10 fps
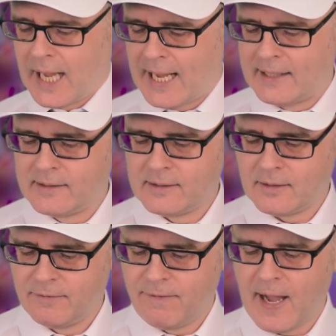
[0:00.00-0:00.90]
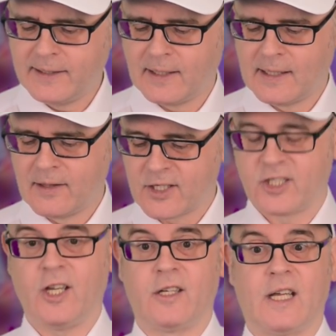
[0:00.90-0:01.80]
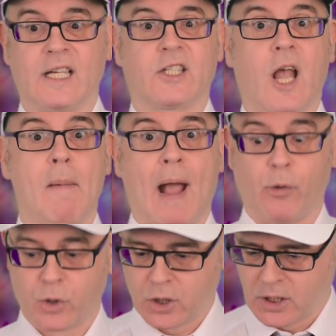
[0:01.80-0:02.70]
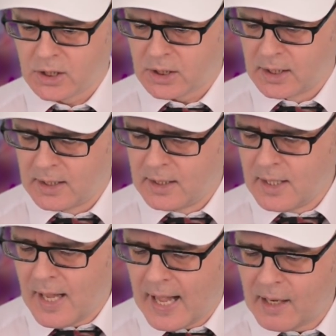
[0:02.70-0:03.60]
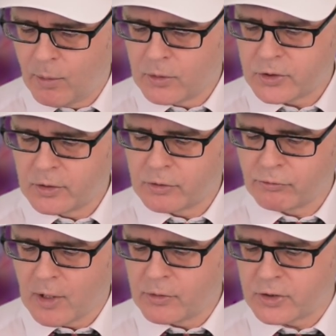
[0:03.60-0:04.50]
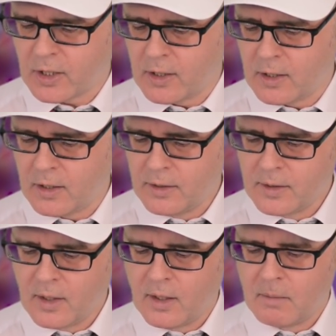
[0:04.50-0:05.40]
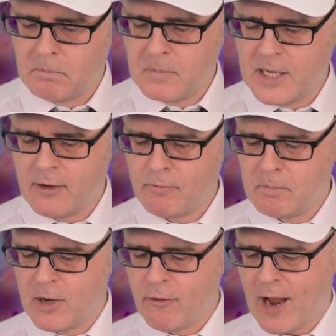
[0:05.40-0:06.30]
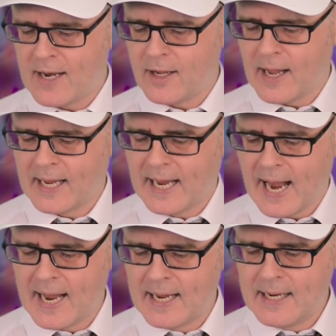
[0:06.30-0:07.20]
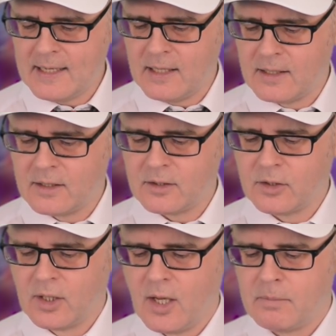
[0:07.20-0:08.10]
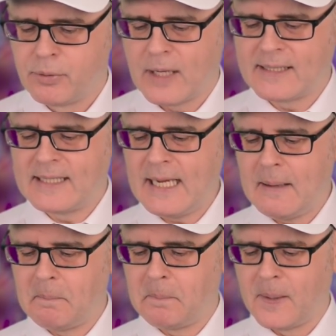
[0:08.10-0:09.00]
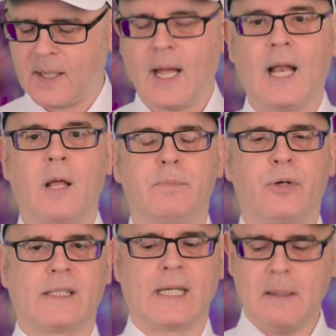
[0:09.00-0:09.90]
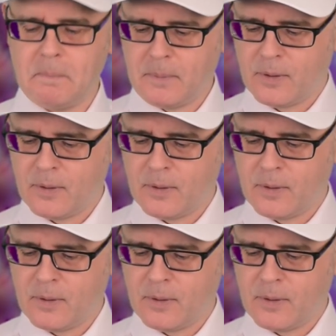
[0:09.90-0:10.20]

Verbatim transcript: And finally, the sun has come out. Hello also to Rosa, Mirella again. Pradeep. Hello, Pradeep.